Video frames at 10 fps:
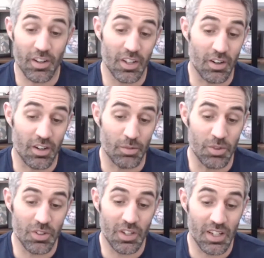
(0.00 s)
in our
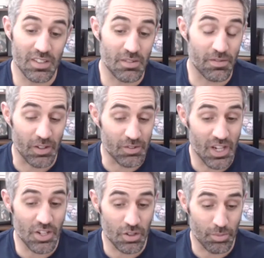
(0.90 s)
community as the
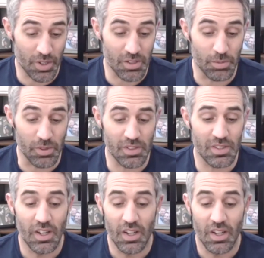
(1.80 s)
foundational principles